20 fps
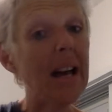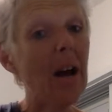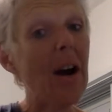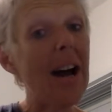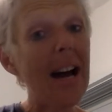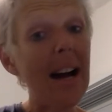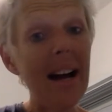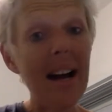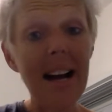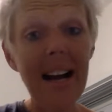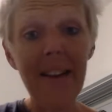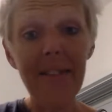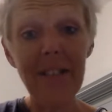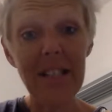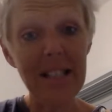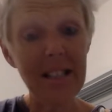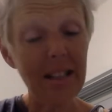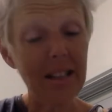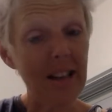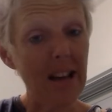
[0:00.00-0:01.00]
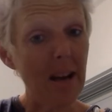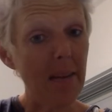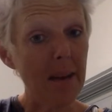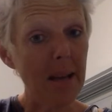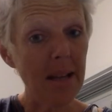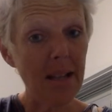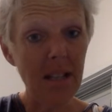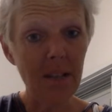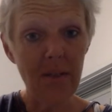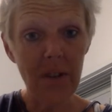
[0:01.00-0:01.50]
Now, I have to tell you, I
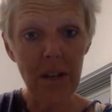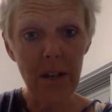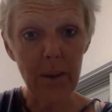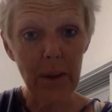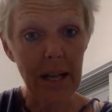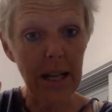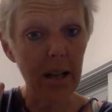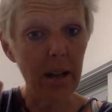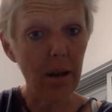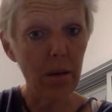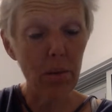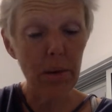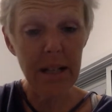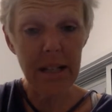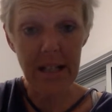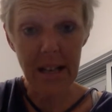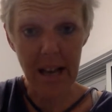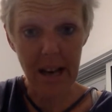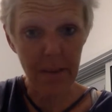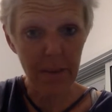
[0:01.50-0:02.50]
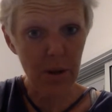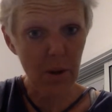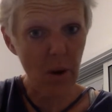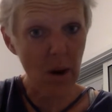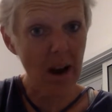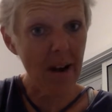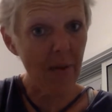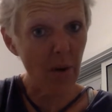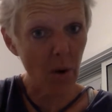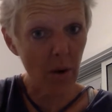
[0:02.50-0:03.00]
made this video like 3 times, so
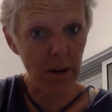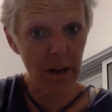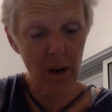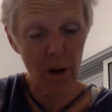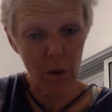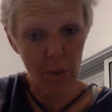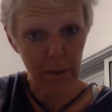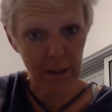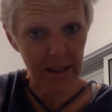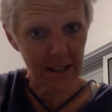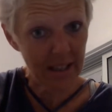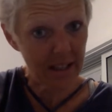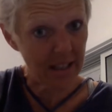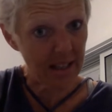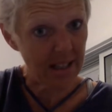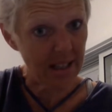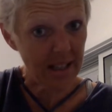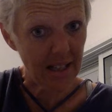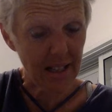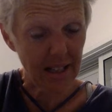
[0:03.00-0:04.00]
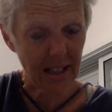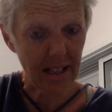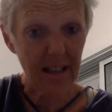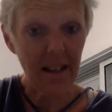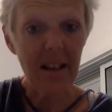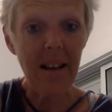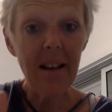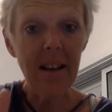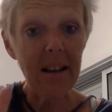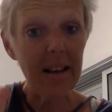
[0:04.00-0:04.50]
I have already opened this and seen it,
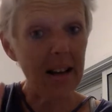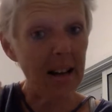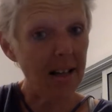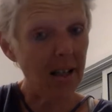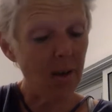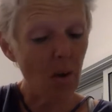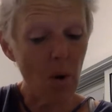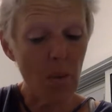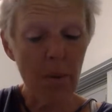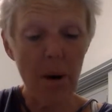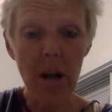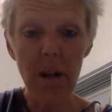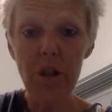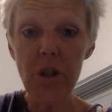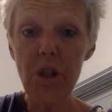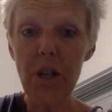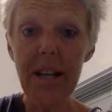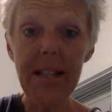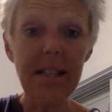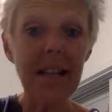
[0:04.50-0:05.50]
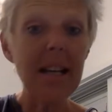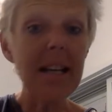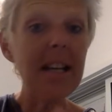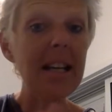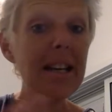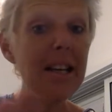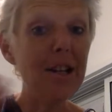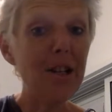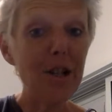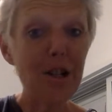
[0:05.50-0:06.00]
and I so apologize.
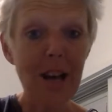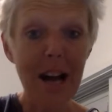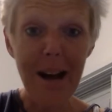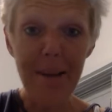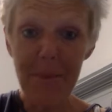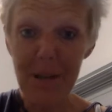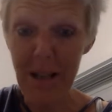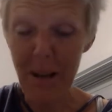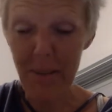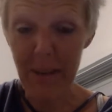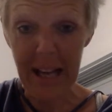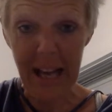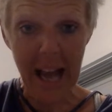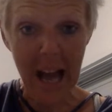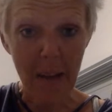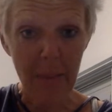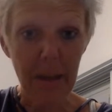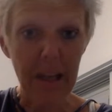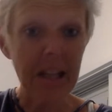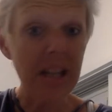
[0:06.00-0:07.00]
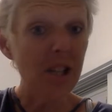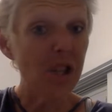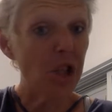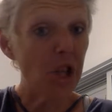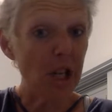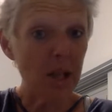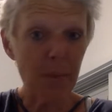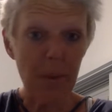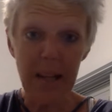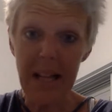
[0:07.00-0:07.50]
Each time something happened. It's
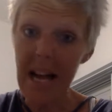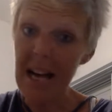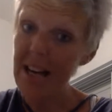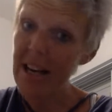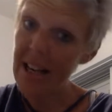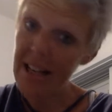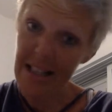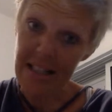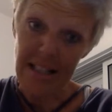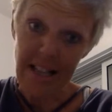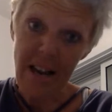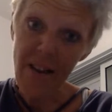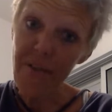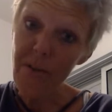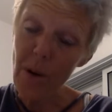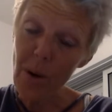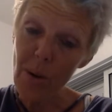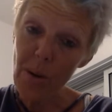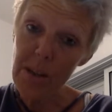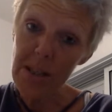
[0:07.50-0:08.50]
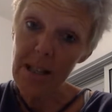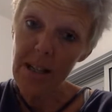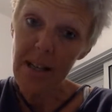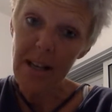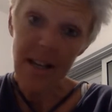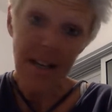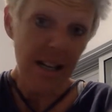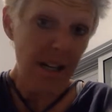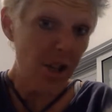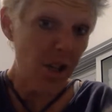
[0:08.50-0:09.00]
just been that kind of day, folks.
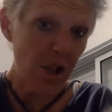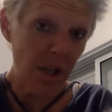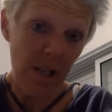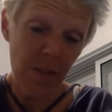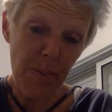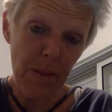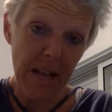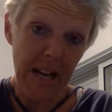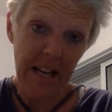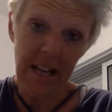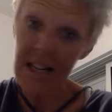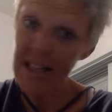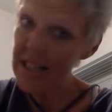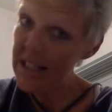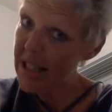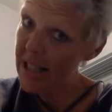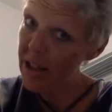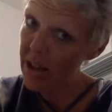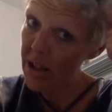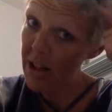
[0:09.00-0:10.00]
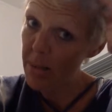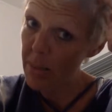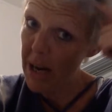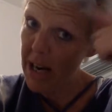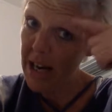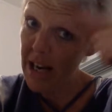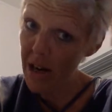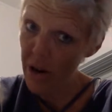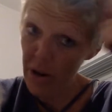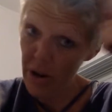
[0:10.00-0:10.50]
It's just been that kind of day. Look at
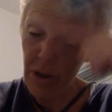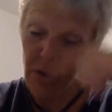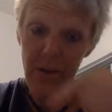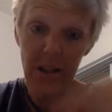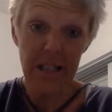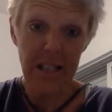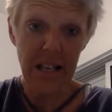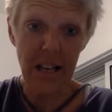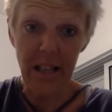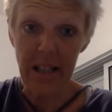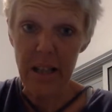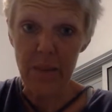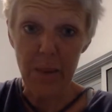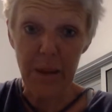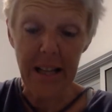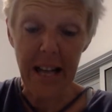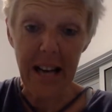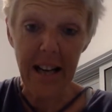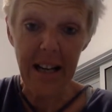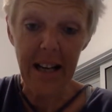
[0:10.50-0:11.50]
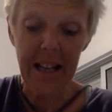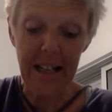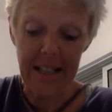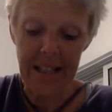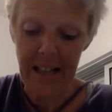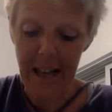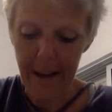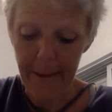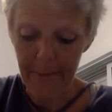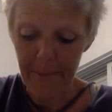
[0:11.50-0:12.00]
my hair. You can tell it's been that kind of
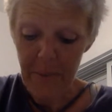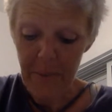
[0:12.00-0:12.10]
day.